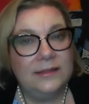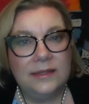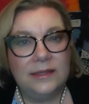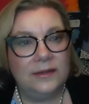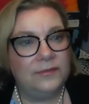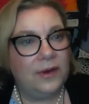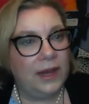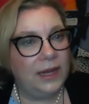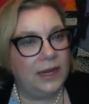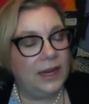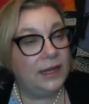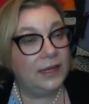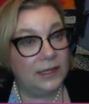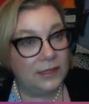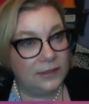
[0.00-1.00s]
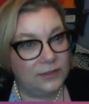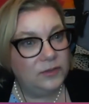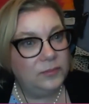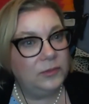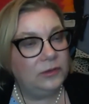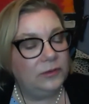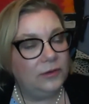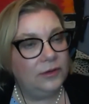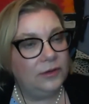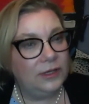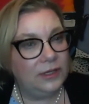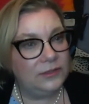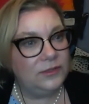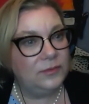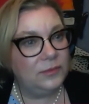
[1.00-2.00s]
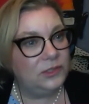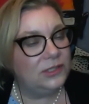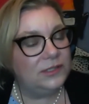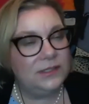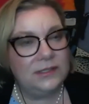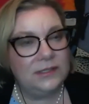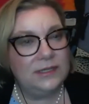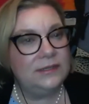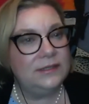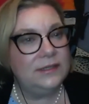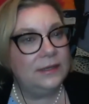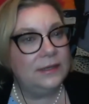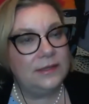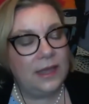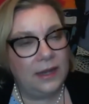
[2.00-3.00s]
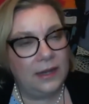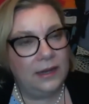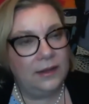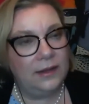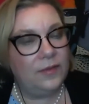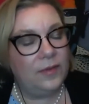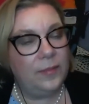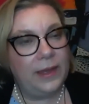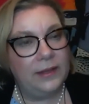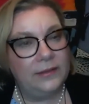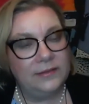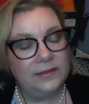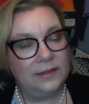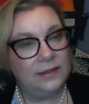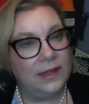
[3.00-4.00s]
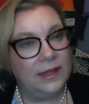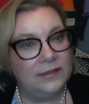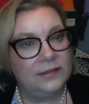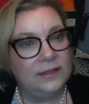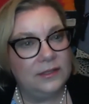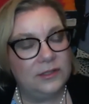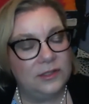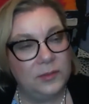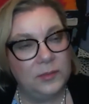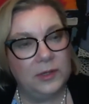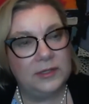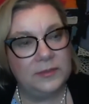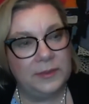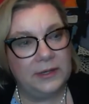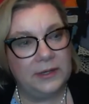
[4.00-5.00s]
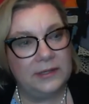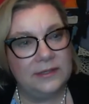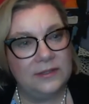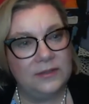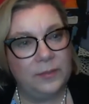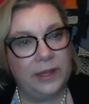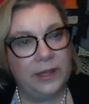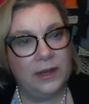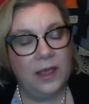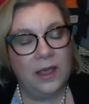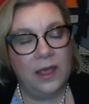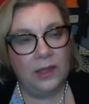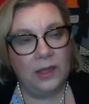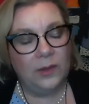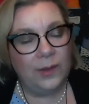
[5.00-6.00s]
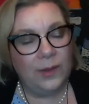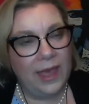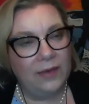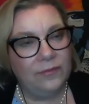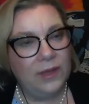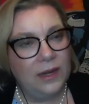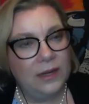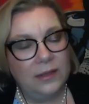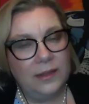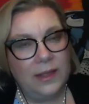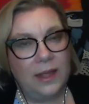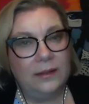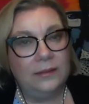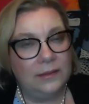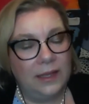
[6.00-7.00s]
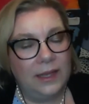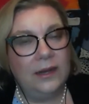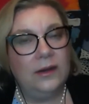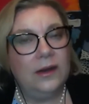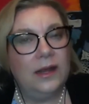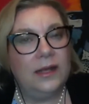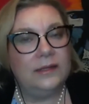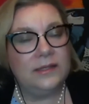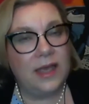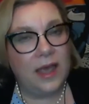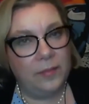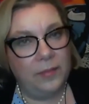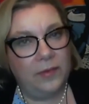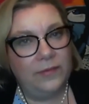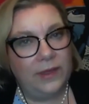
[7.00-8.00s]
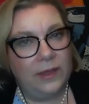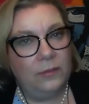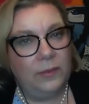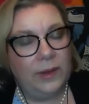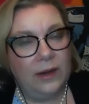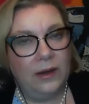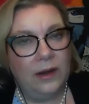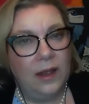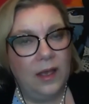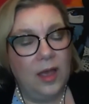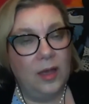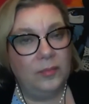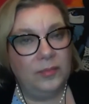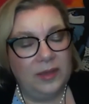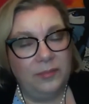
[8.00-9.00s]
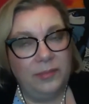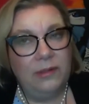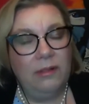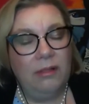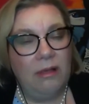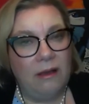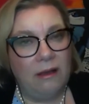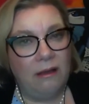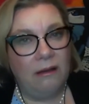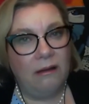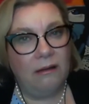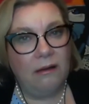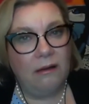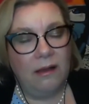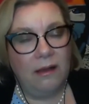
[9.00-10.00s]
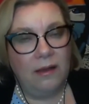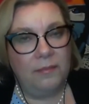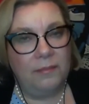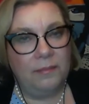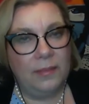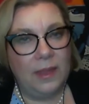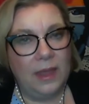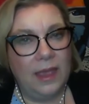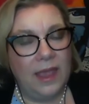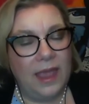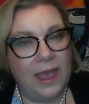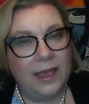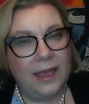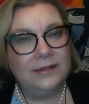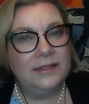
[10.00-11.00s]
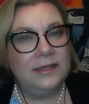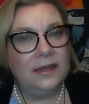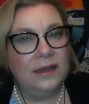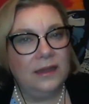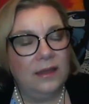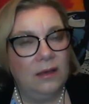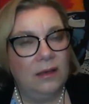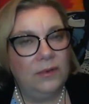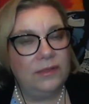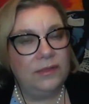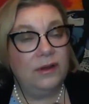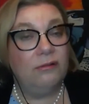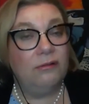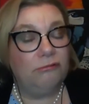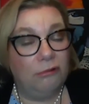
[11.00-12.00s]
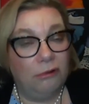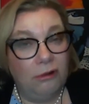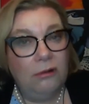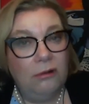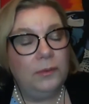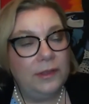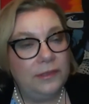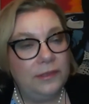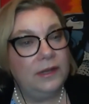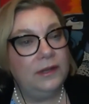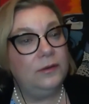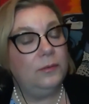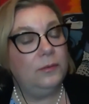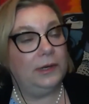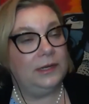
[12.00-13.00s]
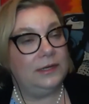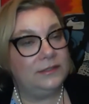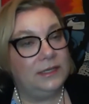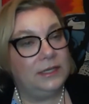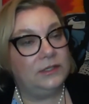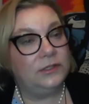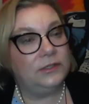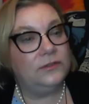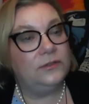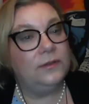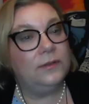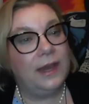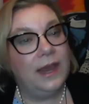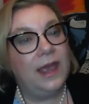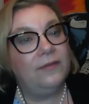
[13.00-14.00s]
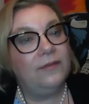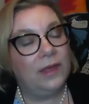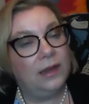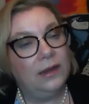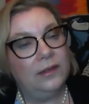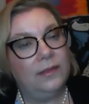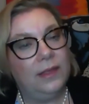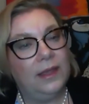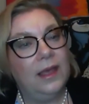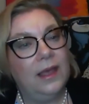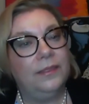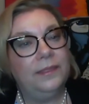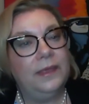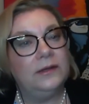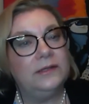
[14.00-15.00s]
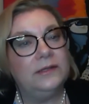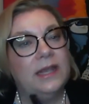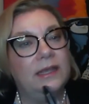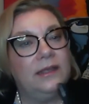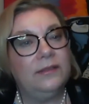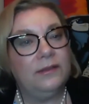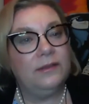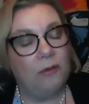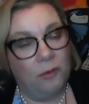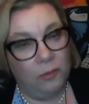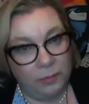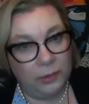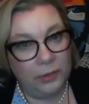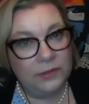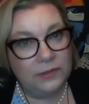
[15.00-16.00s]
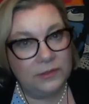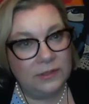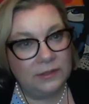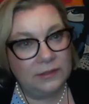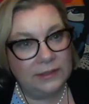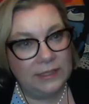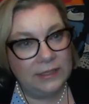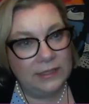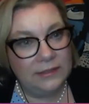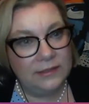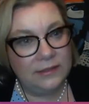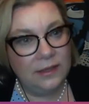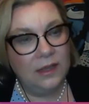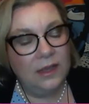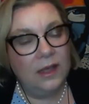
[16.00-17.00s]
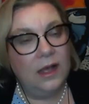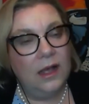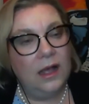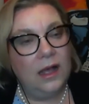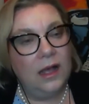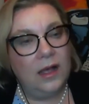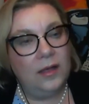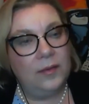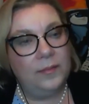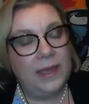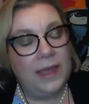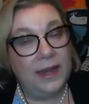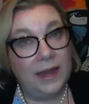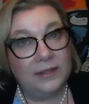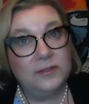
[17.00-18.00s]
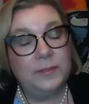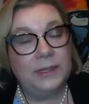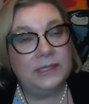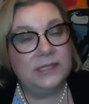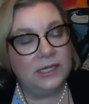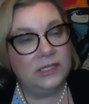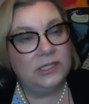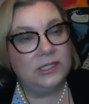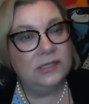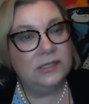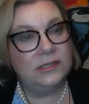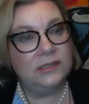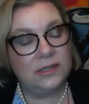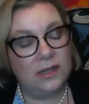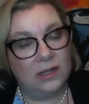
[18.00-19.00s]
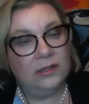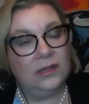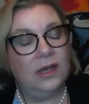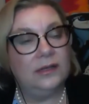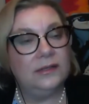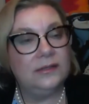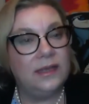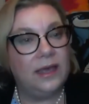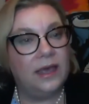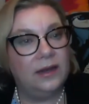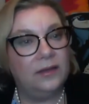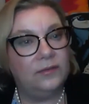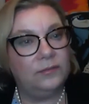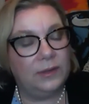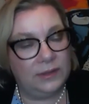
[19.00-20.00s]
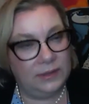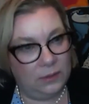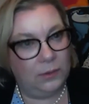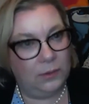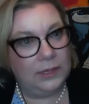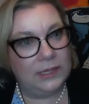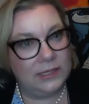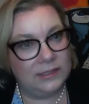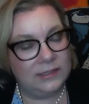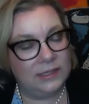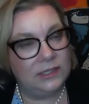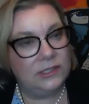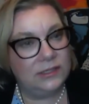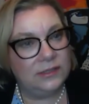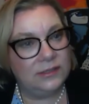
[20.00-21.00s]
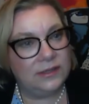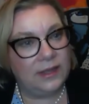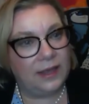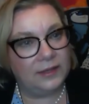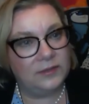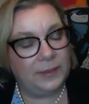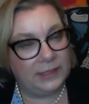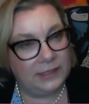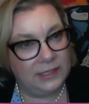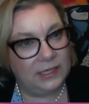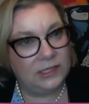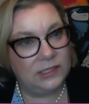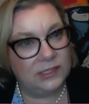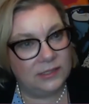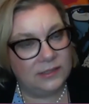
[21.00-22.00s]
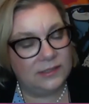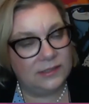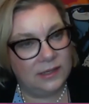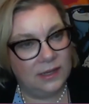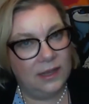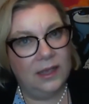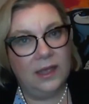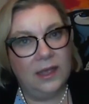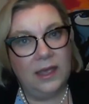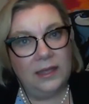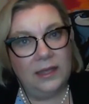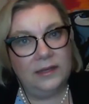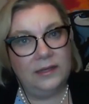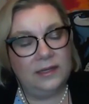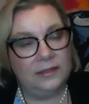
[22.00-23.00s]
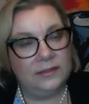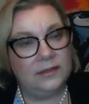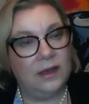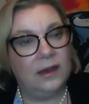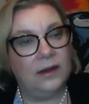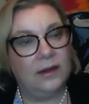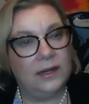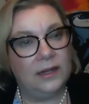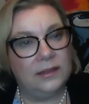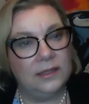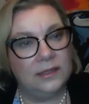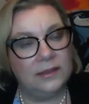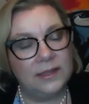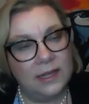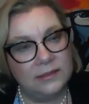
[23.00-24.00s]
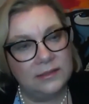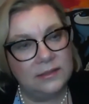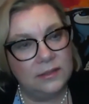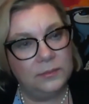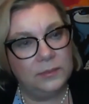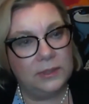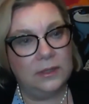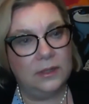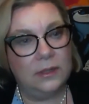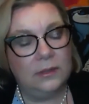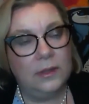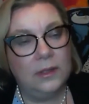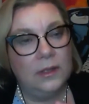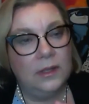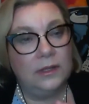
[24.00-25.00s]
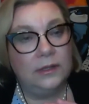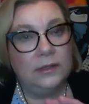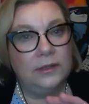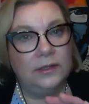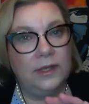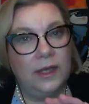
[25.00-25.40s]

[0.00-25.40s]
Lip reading: easy, right? And consumer just as easy as any of the best in class consumer experiences, but you have kind of that layer on top of it where people are acting within a role within an organization. So they have kind of they're taking their own personal leads and expectations alongside of what the organization's expectations and needs are. And I think that's the real